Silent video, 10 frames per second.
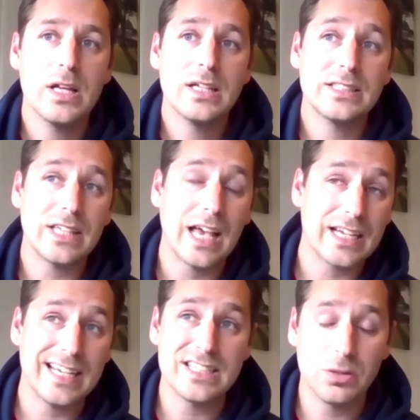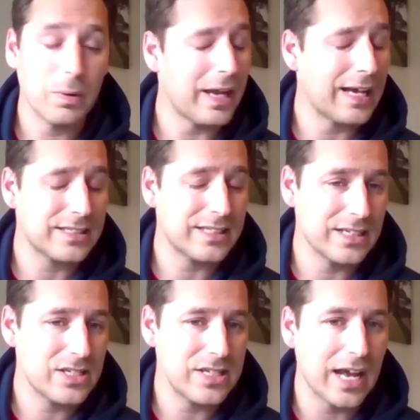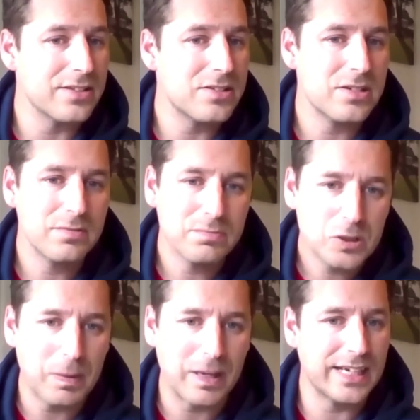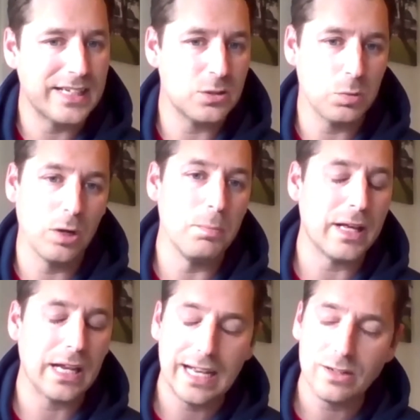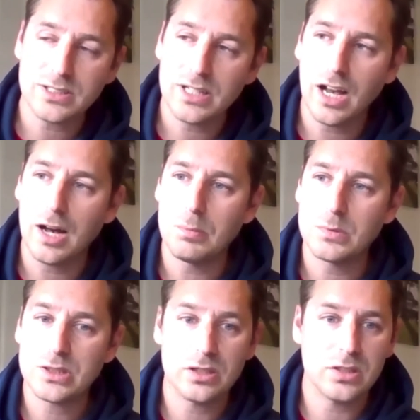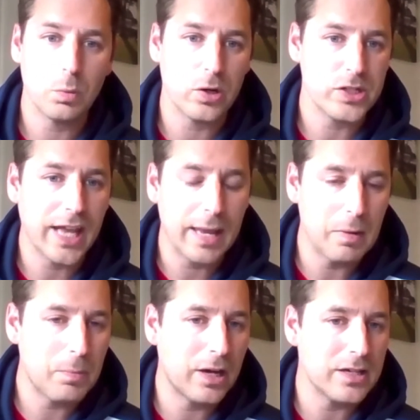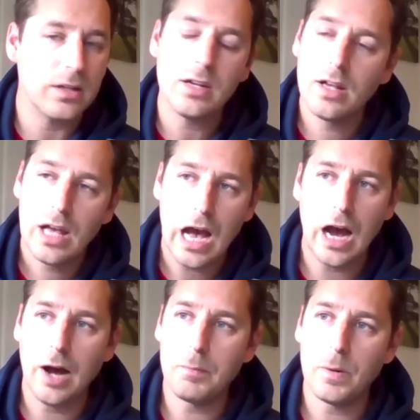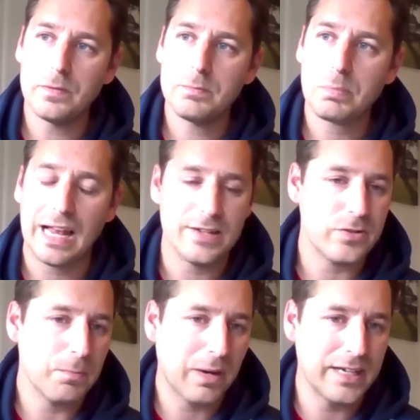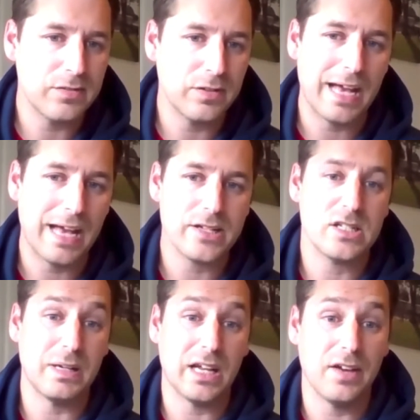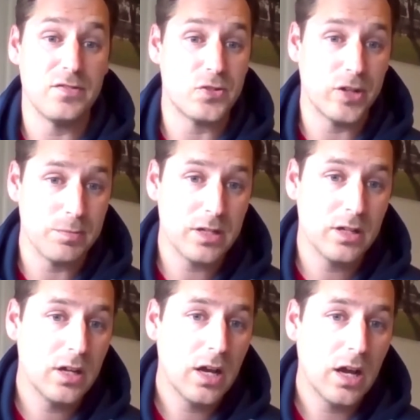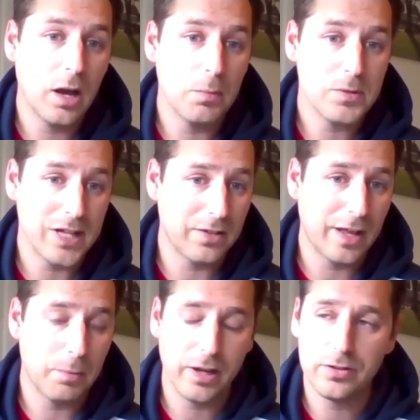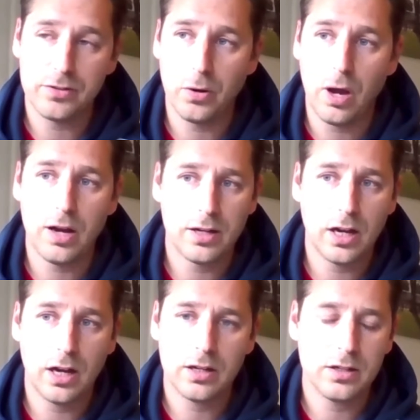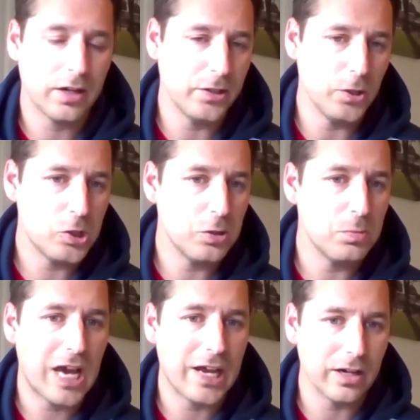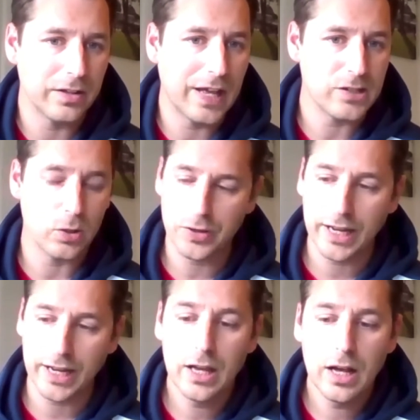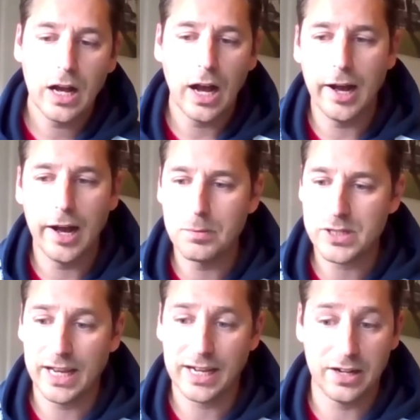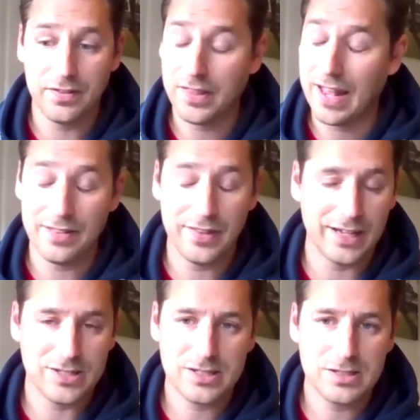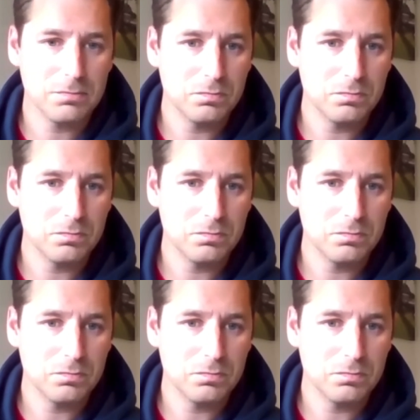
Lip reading: Sadly, as things stand, spectators won't be allowed to watch the game in person, but plans are in place for the matches to be live streamed. So that'll be going through our YouTube channel and that sort of thing. Kind of that's